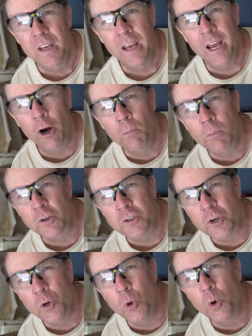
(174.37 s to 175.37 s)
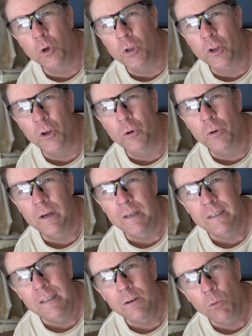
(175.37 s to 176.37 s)
Elmer school glue
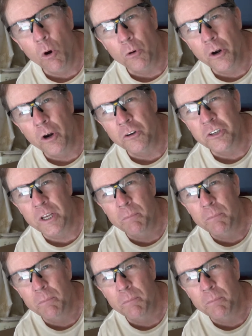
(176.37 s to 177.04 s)
won't hurt you,